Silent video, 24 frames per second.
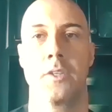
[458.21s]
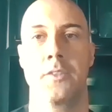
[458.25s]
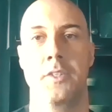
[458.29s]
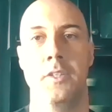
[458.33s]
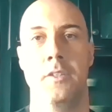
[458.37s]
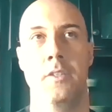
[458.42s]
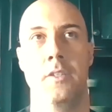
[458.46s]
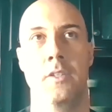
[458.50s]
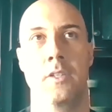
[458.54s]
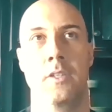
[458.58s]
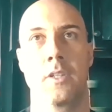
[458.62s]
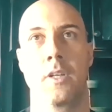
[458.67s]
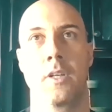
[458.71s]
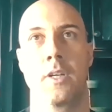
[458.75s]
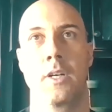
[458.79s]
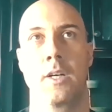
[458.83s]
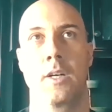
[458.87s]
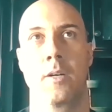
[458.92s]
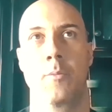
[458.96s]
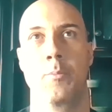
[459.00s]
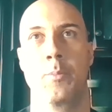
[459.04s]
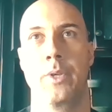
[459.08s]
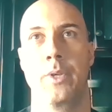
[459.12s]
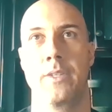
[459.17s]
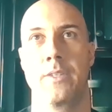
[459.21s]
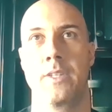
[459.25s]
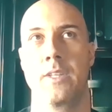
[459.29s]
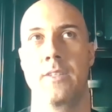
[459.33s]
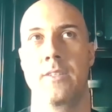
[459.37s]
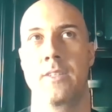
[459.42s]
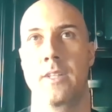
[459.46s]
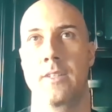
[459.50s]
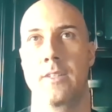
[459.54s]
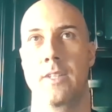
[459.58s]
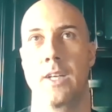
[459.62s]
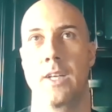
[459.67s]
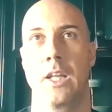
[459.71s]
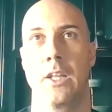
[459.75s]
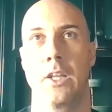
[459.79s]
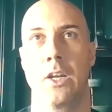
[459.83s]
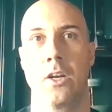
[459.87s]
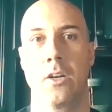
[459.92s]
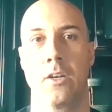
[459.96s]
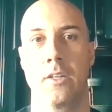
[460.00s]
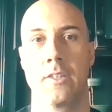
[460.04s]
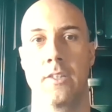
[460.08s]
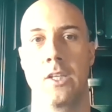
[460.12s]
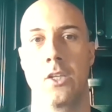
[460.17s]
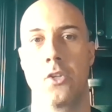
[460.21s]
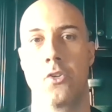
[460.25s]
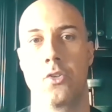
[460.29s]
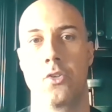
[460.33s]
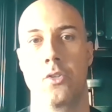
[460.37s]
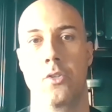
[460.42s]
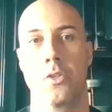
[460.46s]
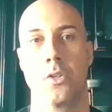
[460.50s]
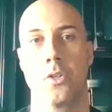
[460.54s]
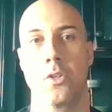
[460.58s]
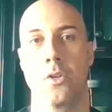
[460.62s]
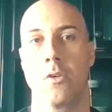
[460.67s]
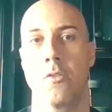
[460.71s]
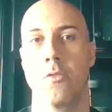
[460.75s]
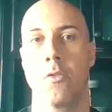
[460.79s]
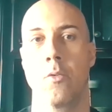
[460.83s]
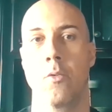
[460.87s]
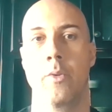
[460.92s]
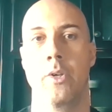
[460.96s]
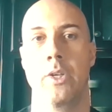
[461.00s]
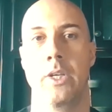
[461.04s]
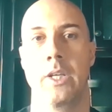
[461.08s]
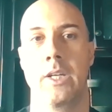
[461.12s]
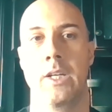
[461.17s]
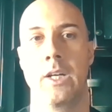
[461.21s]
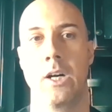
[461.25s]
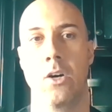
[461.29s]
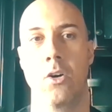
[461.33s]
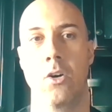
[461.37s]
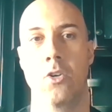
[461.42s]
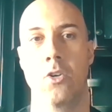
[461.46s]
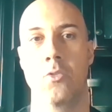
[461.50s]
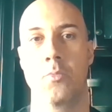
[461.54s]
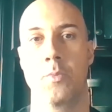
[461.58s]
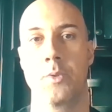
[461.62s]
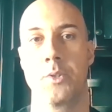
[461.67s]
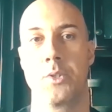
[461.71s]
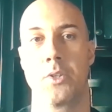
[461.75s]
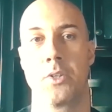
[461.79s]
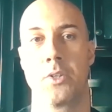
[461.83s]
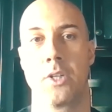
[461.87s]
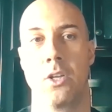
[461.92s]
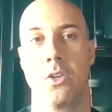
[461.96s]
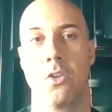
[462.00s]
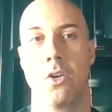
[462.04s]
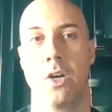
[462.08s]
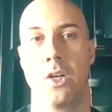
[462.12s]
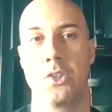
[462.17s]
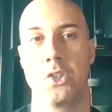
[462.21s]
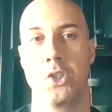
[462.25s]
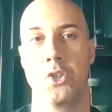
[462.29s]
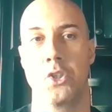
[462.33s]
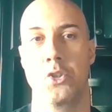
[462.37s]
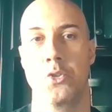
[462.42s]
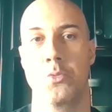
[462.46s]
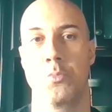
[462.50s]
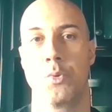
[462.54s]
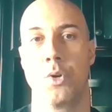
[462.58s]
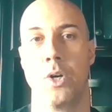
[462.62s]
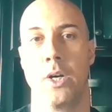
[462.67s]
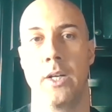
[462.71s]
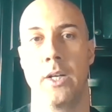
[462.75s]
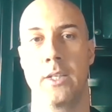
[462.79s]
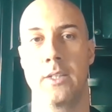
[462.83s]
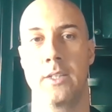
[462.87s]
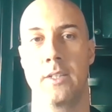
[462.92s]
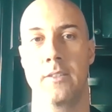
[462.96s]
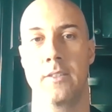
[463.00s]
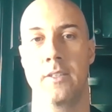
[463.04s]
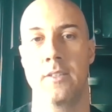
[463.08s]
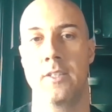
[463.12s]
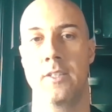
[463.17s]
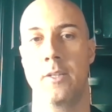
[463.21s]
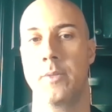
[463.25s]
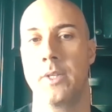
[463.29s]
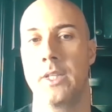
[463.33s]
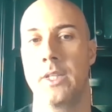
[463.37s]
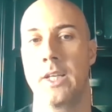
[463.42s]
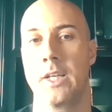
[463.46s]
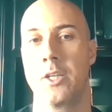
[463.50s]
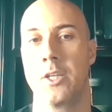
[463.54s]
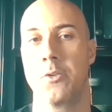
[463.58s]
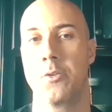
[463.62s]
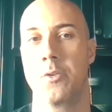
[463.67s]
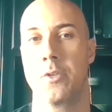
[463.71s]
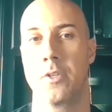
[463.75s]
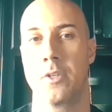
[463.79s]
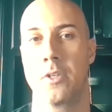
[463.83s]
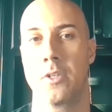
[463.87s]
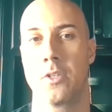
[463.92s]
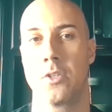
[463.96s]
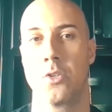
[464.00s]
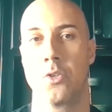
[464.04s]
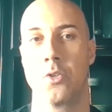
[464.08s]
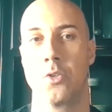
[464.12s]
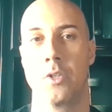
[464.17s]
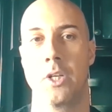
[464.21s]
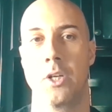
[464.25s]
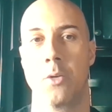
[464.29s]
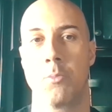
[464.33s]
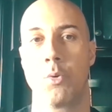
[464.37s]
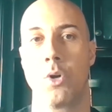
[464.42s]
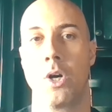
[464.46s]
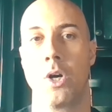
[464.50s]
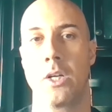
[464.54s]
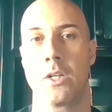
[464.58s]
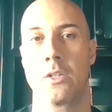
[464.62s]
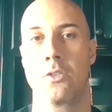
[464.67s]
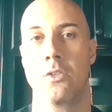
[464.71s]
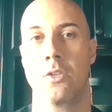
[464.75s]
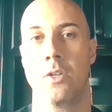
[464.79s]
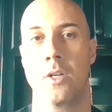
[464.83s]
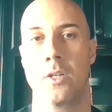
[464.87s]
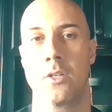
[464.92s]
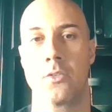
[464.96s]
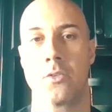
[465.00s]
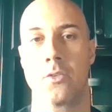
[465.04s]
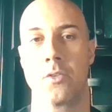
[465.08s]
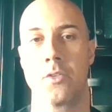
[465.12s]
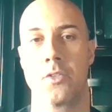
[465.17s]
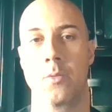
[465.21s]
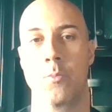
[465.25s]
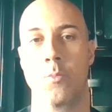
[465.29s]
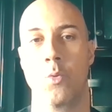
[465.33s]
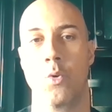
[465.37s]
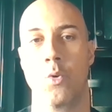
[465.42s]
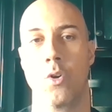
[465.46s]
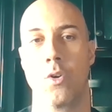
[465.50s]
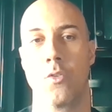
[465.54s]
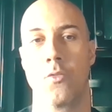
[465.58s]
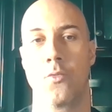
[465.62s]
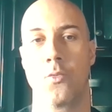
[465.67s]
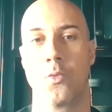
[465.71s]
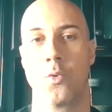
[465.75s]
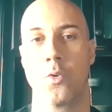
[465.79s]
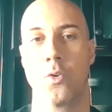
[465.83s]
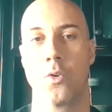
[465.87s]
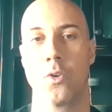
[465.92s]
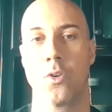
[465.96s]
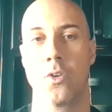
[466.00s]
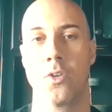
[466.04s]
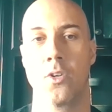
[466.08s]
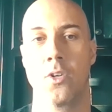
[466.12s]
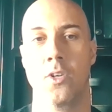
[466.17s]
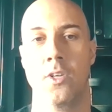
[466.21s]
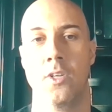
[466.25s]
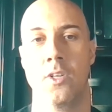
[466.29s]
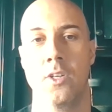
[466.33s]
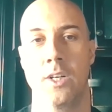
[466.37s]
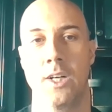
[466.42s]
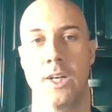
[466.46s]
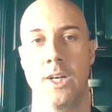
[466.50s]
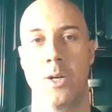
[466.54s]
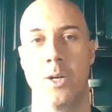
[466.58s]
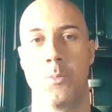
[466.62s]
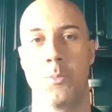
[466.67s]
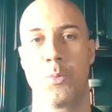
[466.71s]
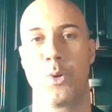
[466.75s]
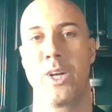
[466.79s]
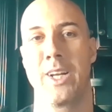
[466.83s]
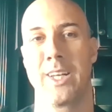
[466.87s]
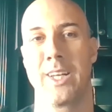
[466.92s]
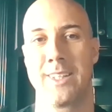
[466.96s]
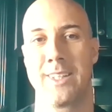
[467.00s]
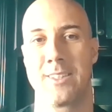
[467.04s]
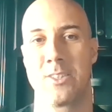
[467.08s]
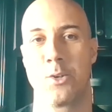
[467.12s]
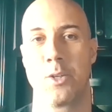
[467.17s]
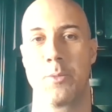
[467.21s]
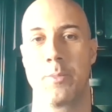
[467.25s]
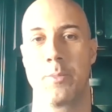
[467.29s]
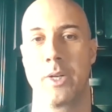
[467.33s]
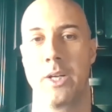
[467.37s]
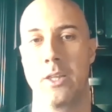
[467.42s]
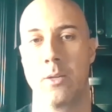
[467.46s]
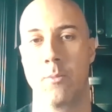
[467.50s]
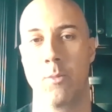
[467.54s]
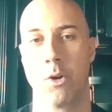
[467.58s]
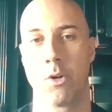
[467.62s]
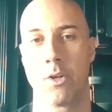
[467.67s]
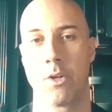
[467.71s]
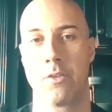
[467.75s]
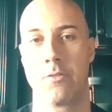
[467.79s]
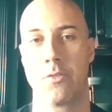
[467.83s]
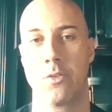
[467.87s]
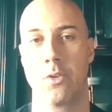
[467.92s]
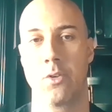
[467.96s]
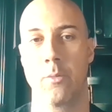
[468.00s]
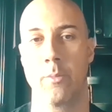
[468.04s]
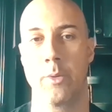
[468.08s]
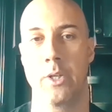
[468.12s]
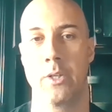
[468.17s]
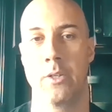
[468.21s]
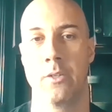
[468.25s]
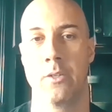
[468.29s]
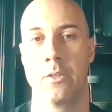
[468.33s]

seasoned business that's on there, let's say they're doing over $1 million, but they're going to launch a new product. Is this something that you would include in a product launch, or is it more for a product that's already been on the market for a little bit?